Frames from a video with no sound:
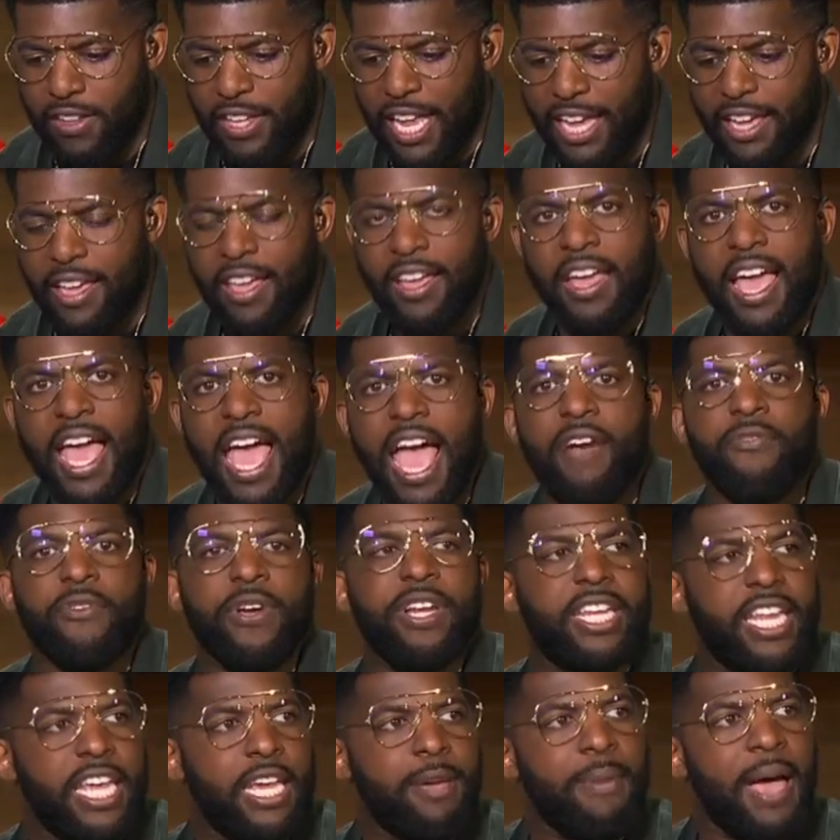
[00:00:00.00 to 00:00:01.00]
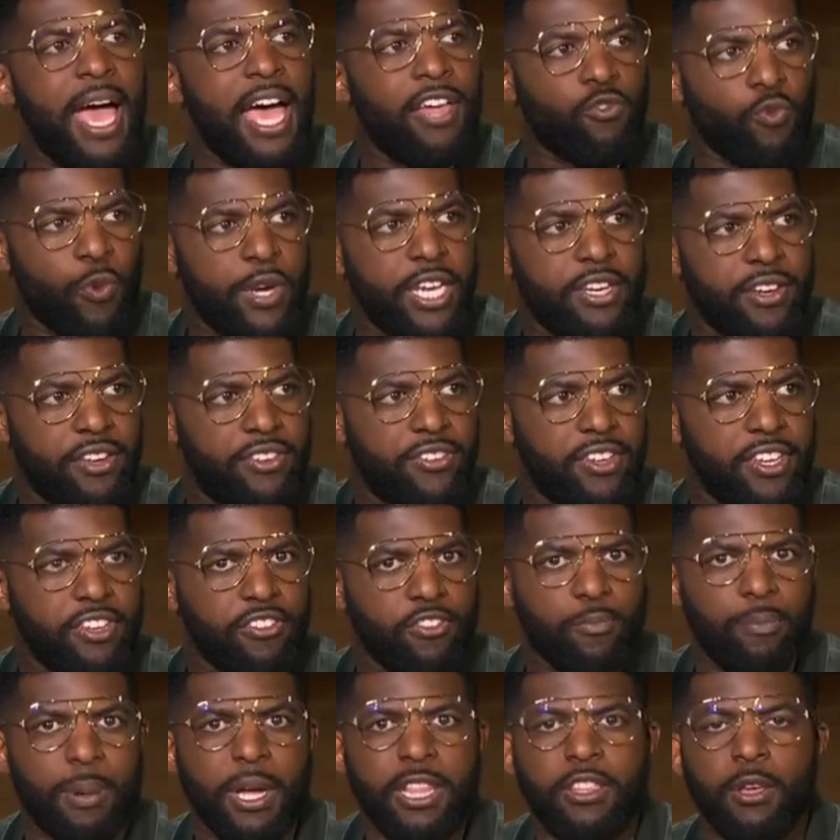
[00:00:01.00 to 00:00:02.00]
Like, every team has
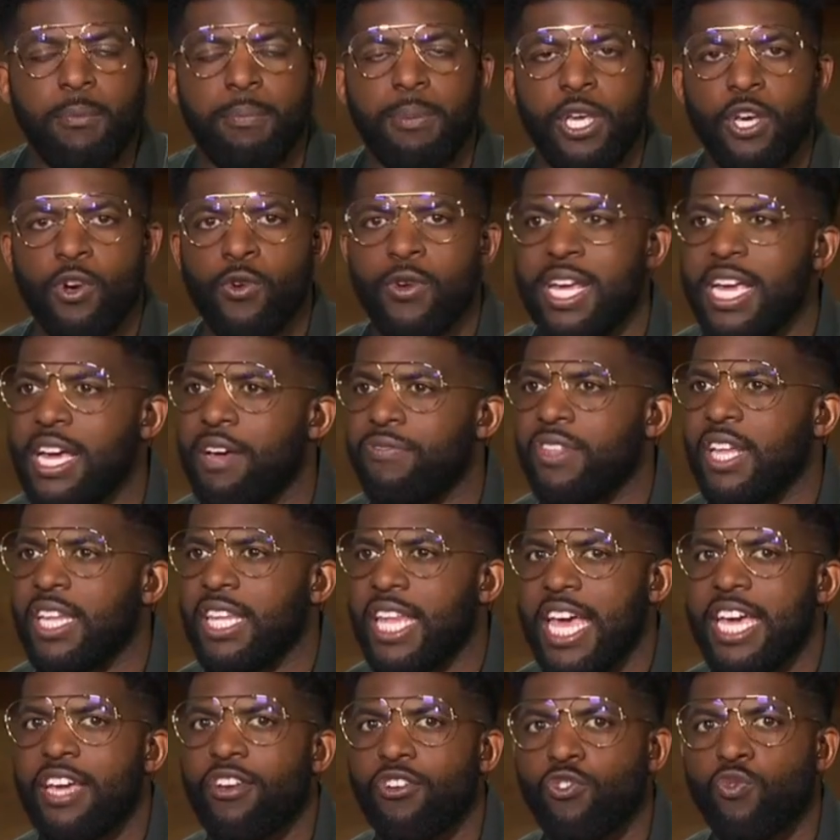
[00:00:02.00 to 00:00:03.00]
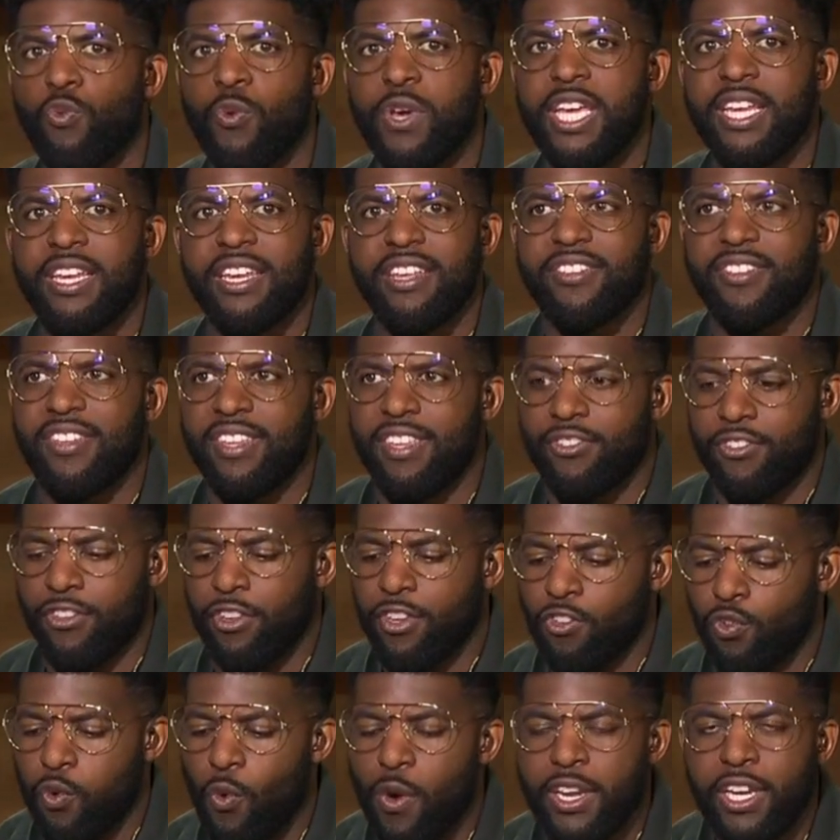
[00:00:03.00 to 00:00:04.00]
weaknesses. But the beauty of the Lakers' weakness is
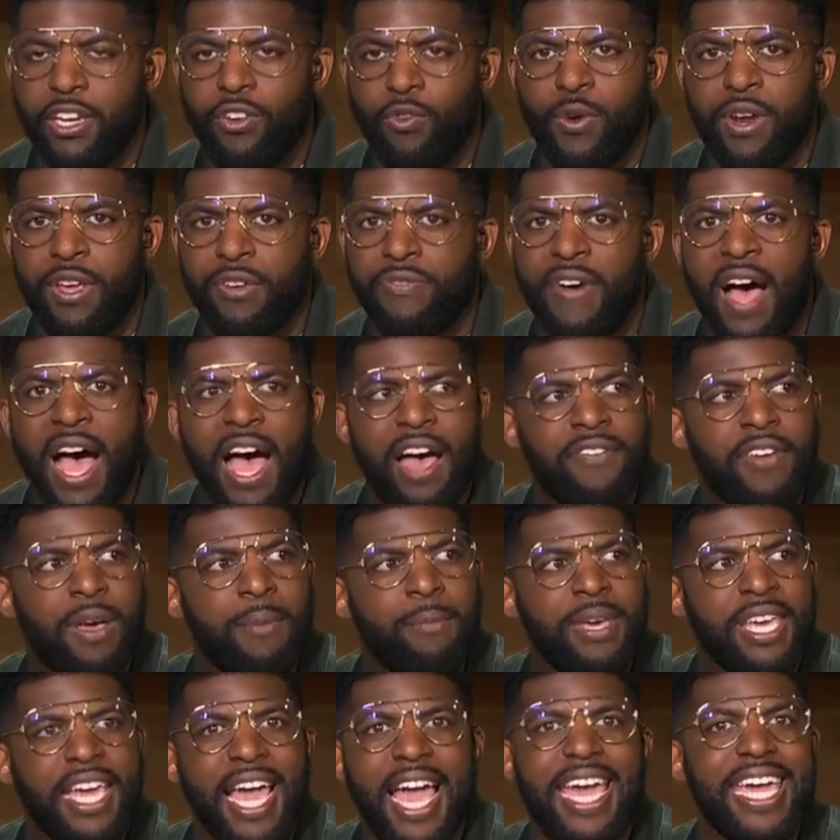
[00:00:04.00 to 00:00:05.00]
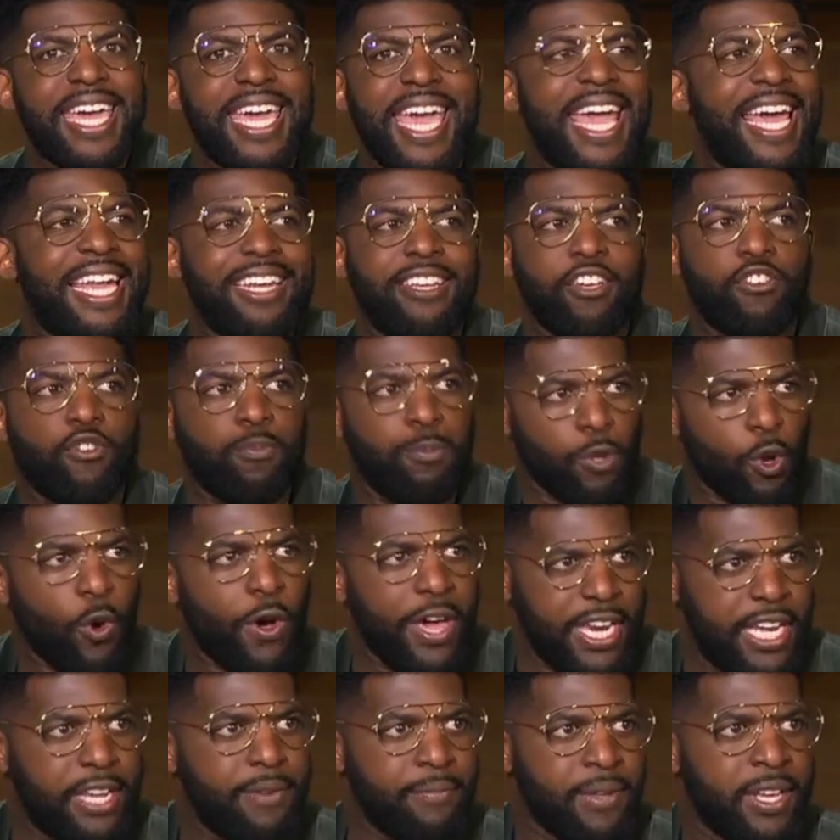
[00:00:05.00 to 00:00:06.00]
the 2025 NBA can't
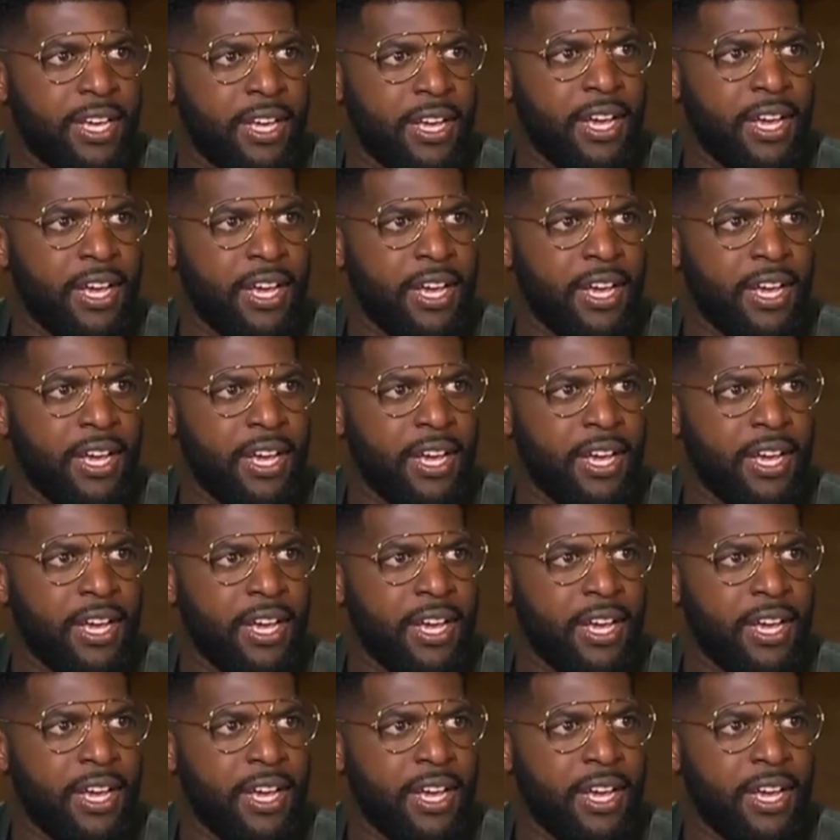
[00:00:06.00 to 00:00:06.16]
exploit it.